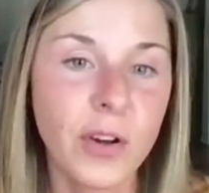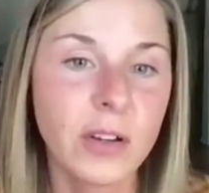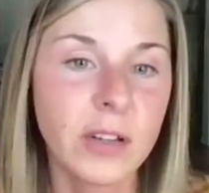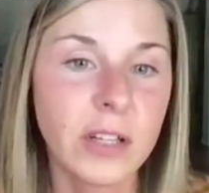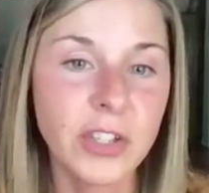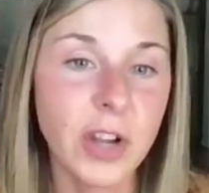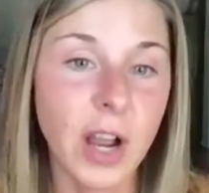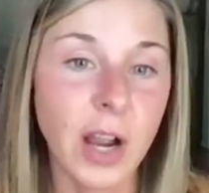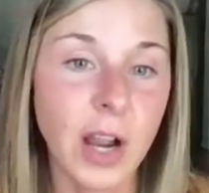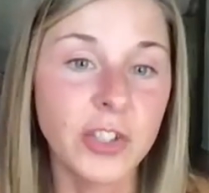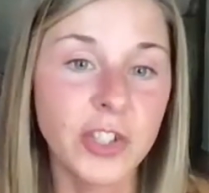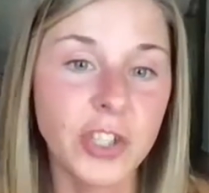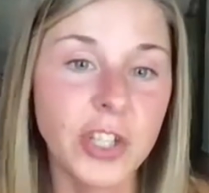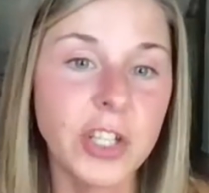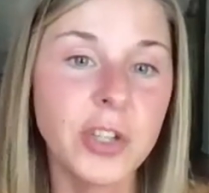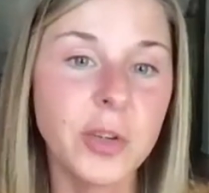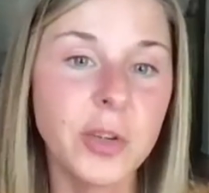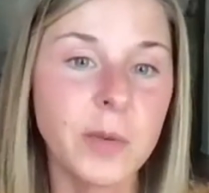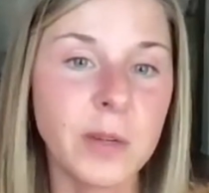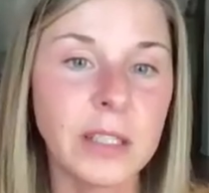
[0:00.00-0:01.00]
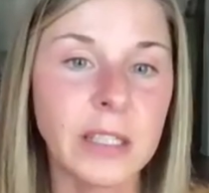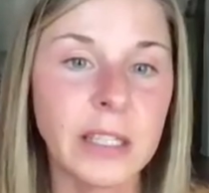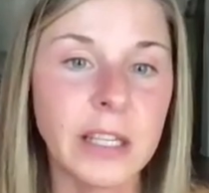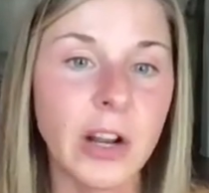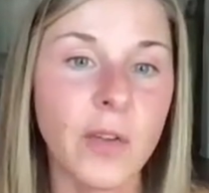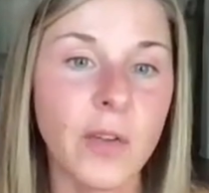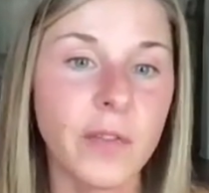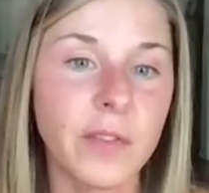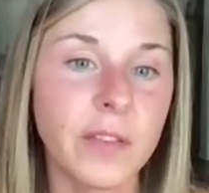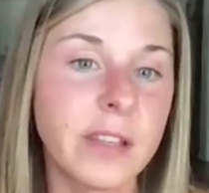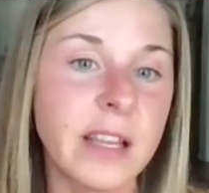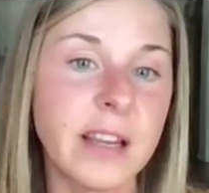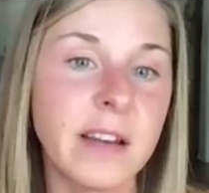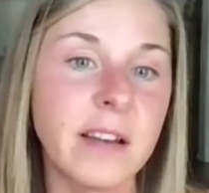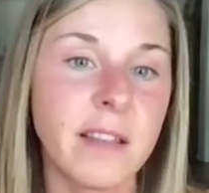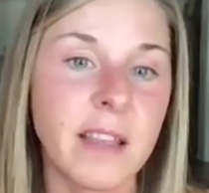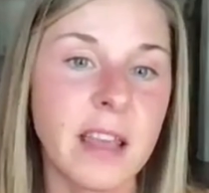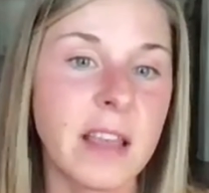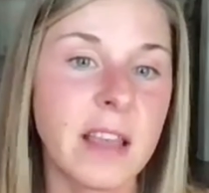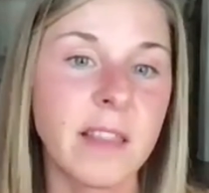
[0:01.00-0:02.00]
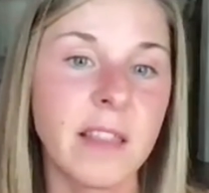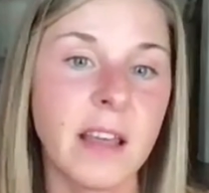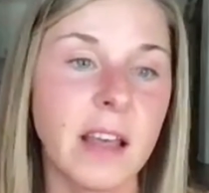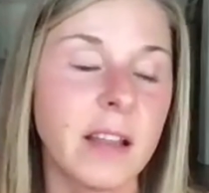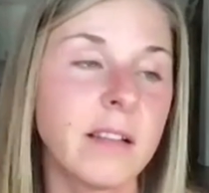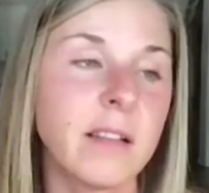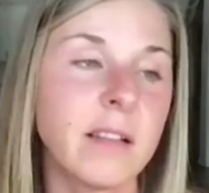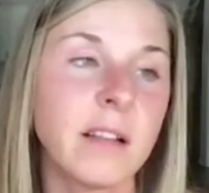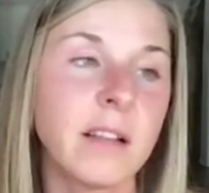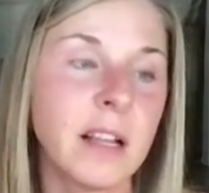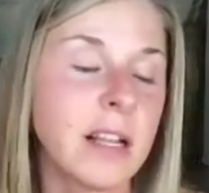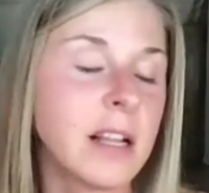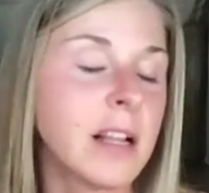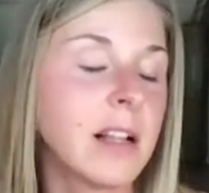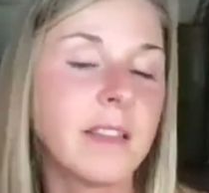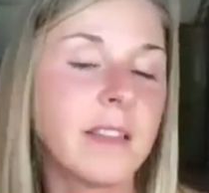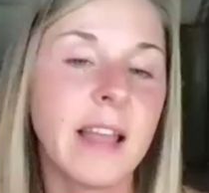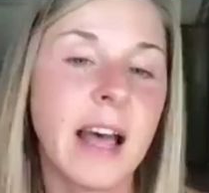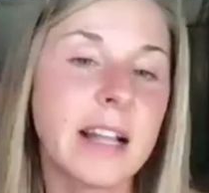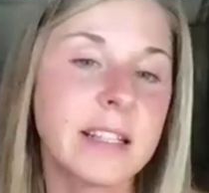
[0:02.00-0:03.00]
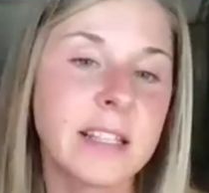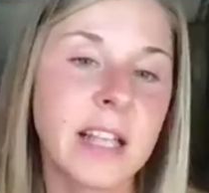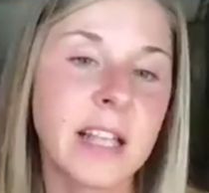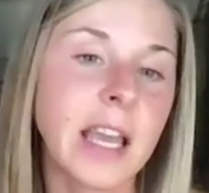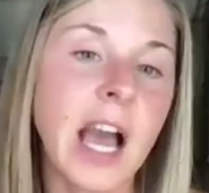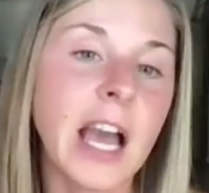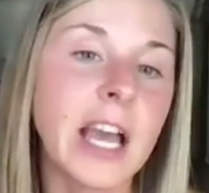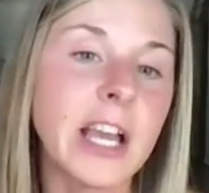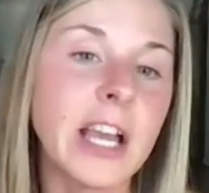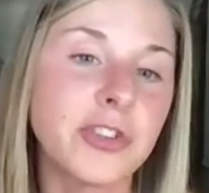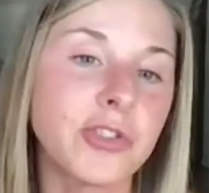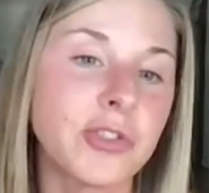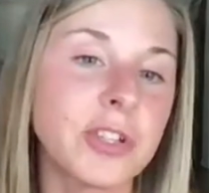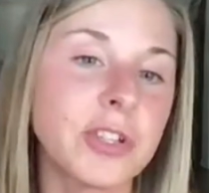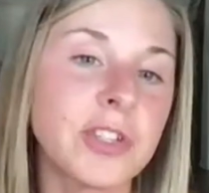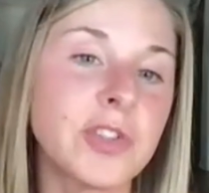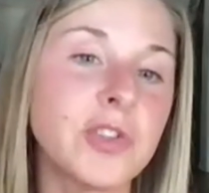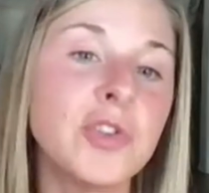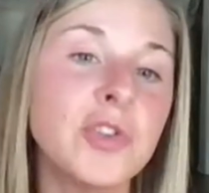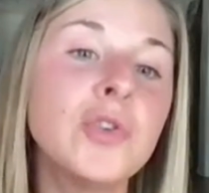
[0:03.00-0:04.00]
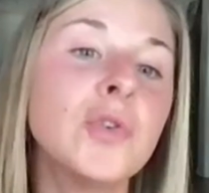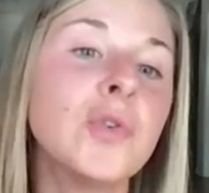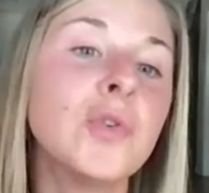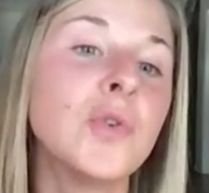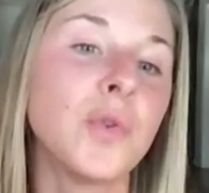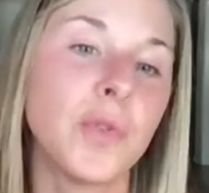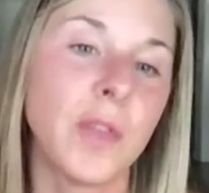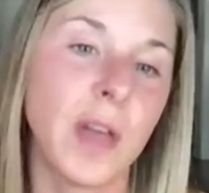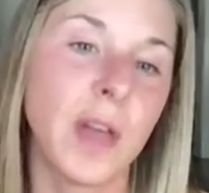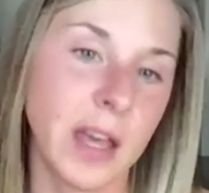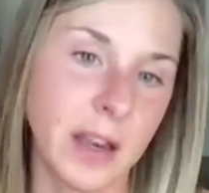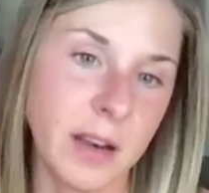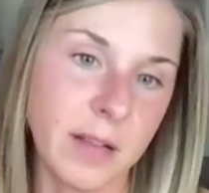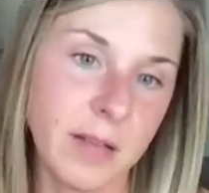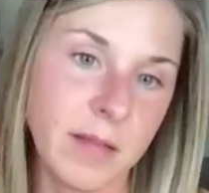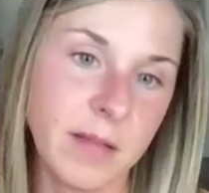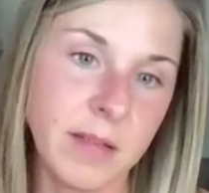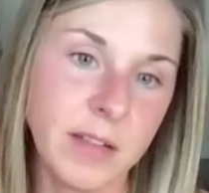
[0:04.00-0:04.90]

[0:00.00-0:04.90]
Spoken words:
I genuinely didn't think that psychiatrist knew that,